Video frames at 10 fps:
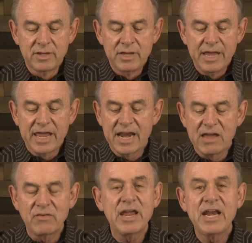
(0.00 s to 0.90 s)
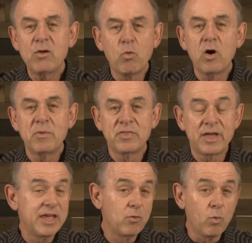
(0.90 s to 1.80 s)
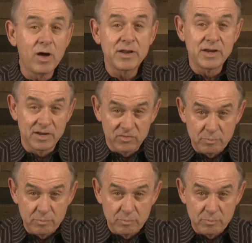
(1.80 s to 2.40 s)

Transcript: he could have any woman that he wanted in his